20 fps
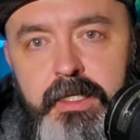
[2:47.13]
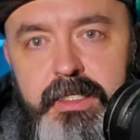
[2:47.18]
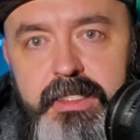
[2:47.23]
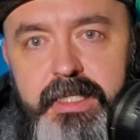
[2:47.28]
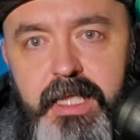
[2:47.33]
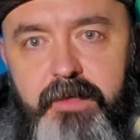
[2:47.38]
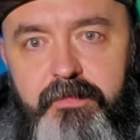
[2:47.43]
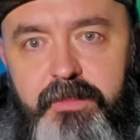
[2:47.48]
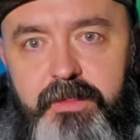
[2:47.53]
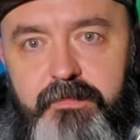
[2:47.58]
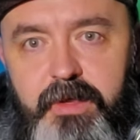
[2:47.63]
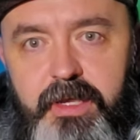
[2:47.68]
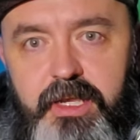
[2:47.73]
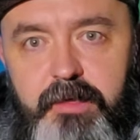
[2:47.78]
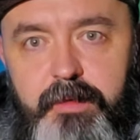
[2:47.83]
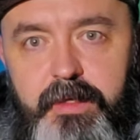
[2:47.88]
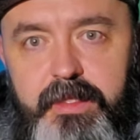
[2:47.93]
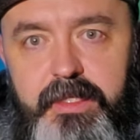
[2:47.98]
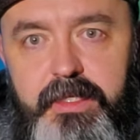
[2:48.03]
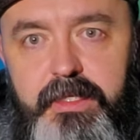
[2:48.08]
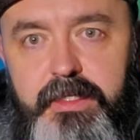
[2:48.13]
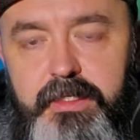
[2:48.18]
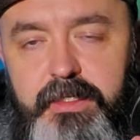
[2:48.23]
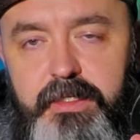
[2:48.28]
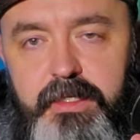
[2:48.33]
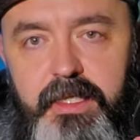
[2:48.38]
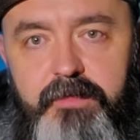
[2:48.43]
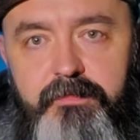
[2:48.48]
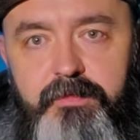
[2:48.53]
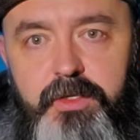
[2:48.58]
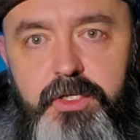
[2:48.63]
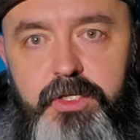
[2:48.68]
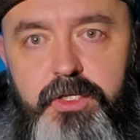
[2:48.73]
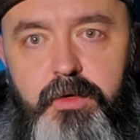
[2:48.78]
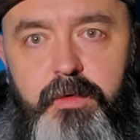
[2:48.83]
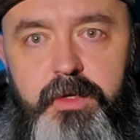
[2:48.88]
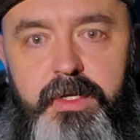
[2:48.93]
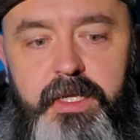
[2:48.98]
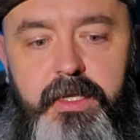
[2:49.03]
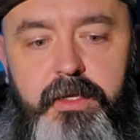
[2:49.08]
Definitely recommend this if you're
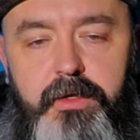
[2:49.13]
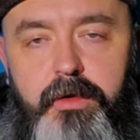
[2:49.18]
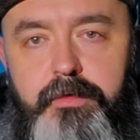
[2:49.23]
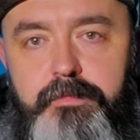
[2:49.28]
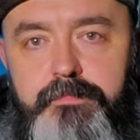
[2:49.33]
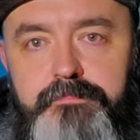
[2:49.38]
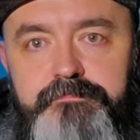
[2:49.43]
shooting Nikon.